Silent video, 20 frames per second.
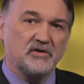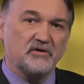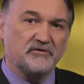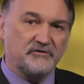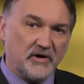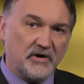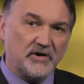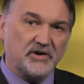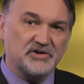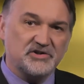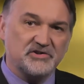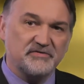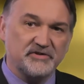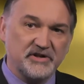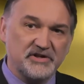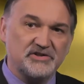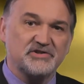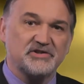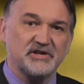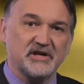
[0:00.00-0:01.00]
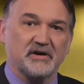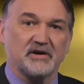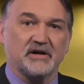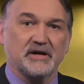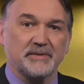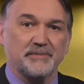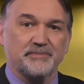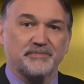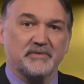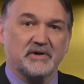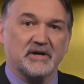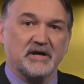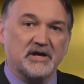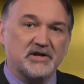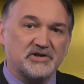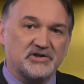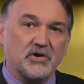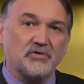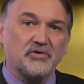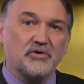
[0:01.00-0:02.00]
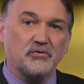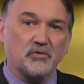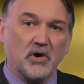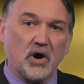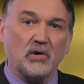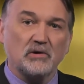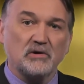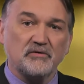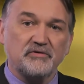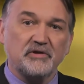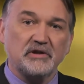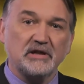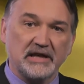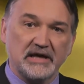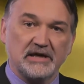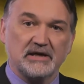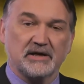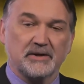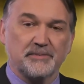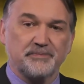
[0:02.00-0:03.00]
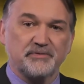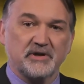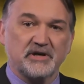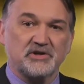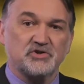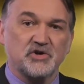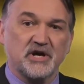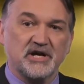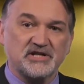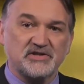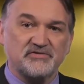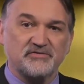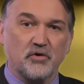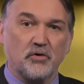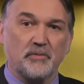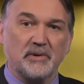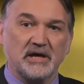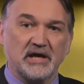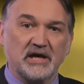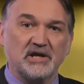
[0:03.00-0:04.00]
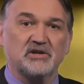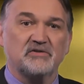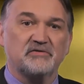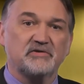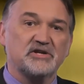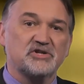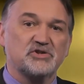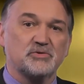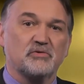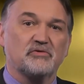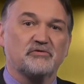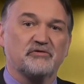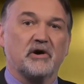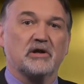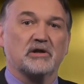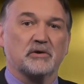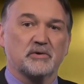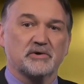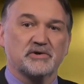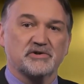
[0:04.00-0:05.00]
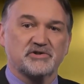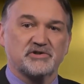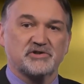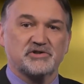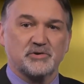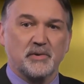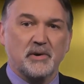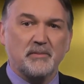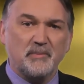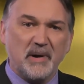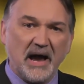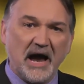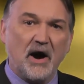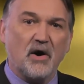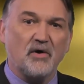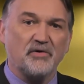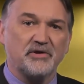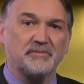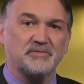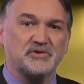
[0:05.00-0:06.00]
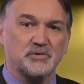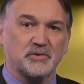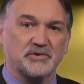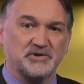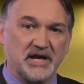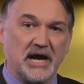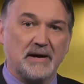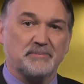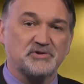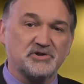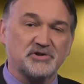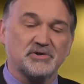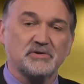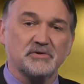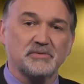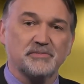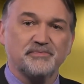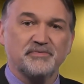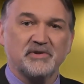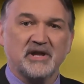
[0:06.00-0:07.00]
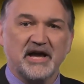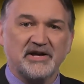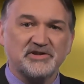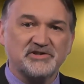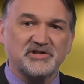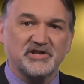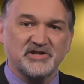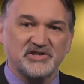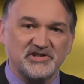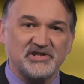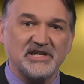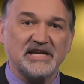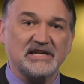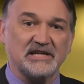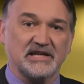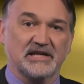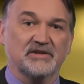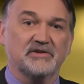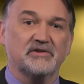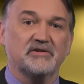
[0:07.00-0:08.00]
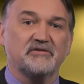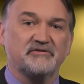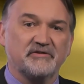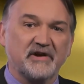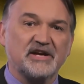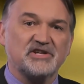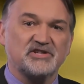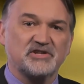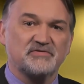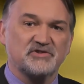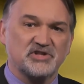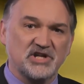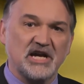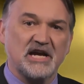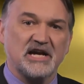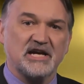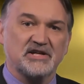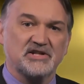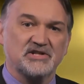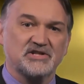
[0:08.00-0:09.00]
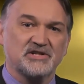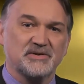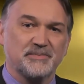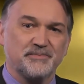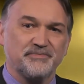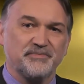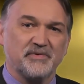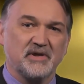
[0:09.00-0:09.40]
The focus of this theory is on the role of the leader in transforming individual followers to empower them to adapt to and succeed in the face of change.